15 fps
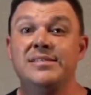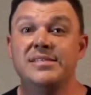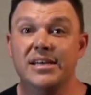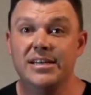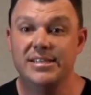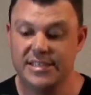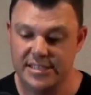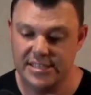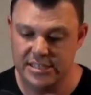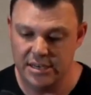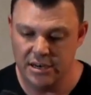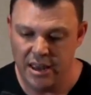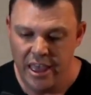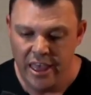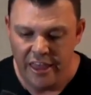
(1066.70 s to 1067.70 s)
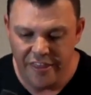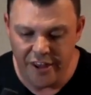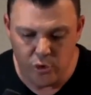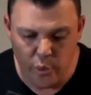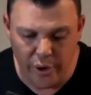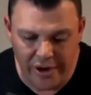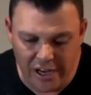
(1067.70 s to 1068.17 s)
us that
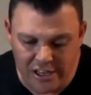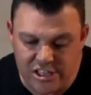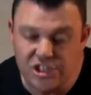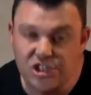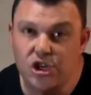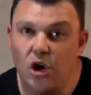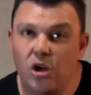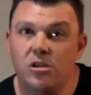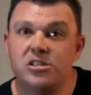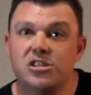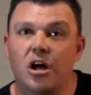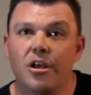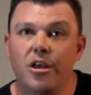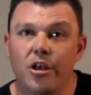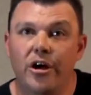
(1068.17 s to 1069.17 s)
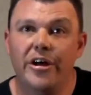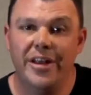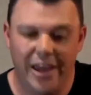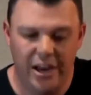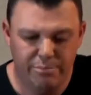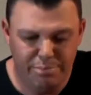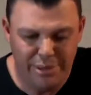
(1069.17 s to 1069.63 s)
when our souls are not
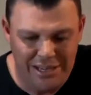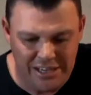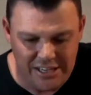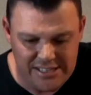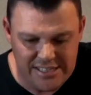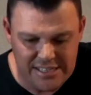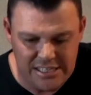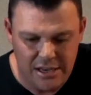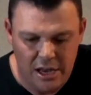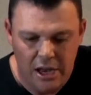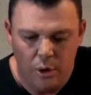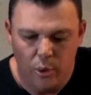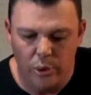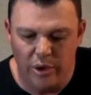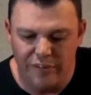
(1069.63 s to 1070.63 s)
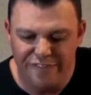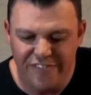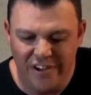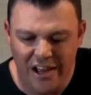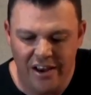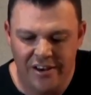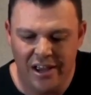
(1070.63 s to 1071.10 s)
at peace, we will
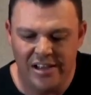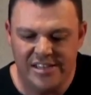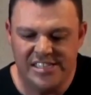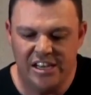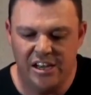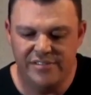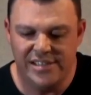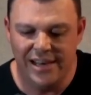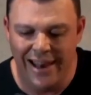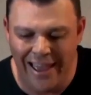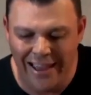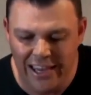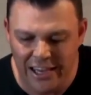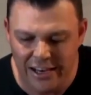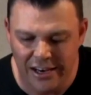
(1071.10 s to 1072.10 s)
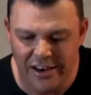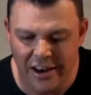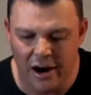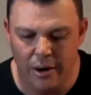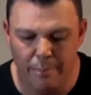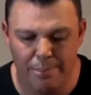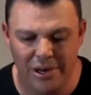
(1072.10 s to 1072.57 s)
find ourselves lacking in our
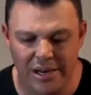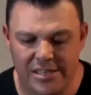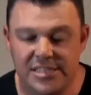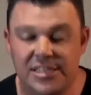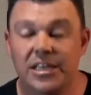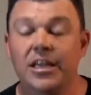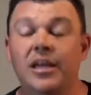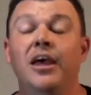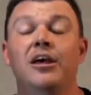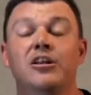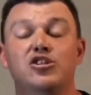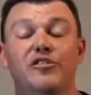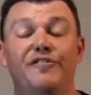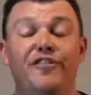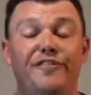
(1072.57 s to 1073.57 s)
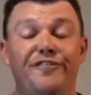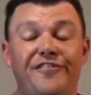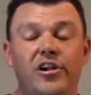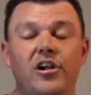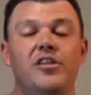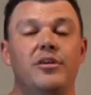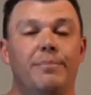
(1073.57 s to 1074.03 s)
ability to
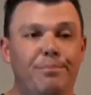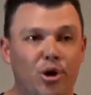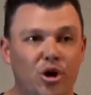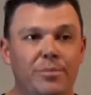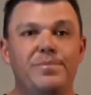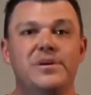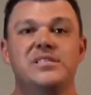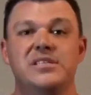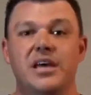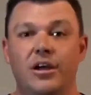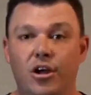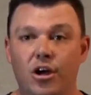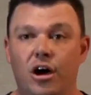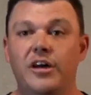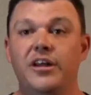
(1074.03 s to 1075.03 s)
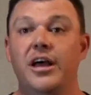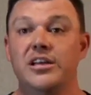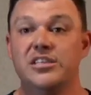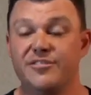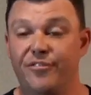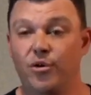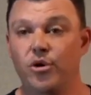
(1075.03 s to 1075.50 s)
fulfill the purpose that God
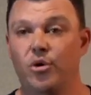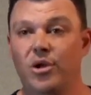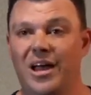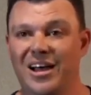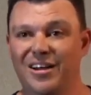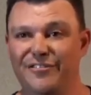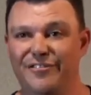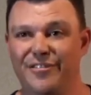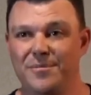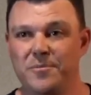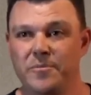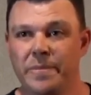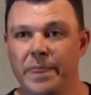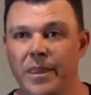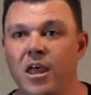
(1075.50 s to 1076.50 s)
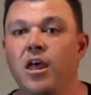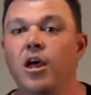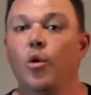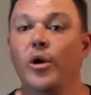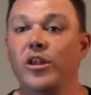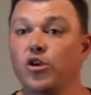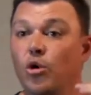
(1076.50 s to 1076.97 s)
has for your life.
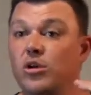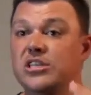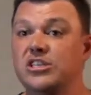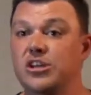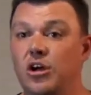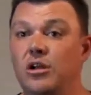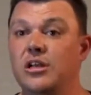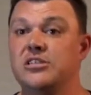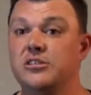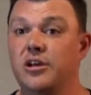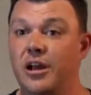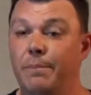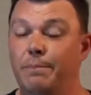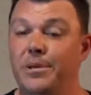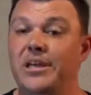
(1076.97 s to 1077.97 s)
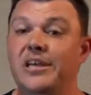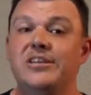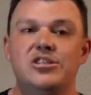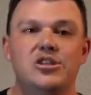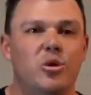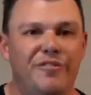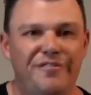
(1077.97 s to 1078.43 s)
When your soul is not at peace,
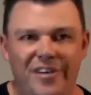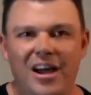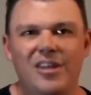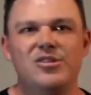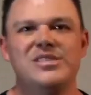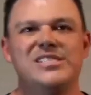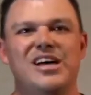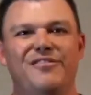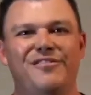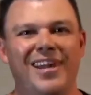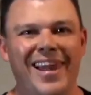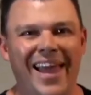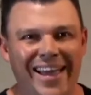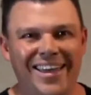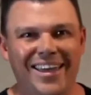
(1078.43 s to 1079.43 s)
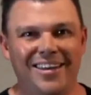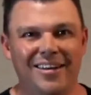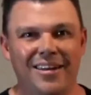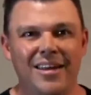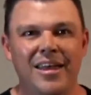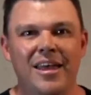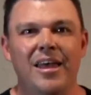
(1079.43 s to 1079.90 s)
you will find yourself lacking
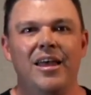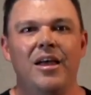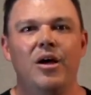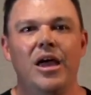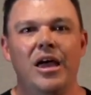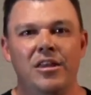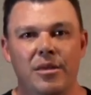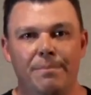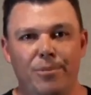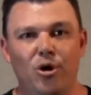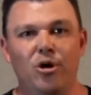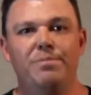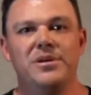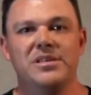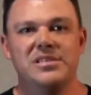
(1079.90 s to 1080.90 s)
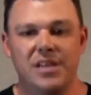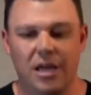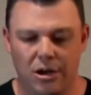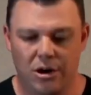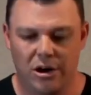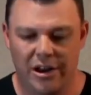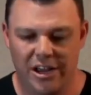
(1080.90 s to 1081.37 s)
in the purpose that
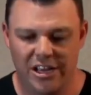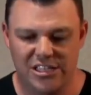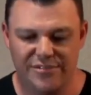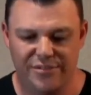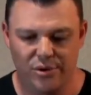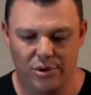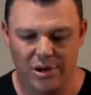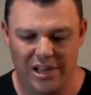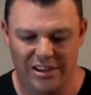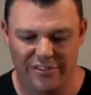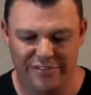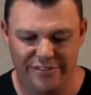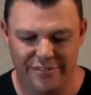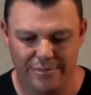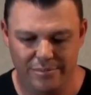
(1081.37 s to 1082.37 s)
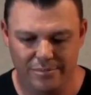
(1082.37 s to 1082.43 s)
God has for your life.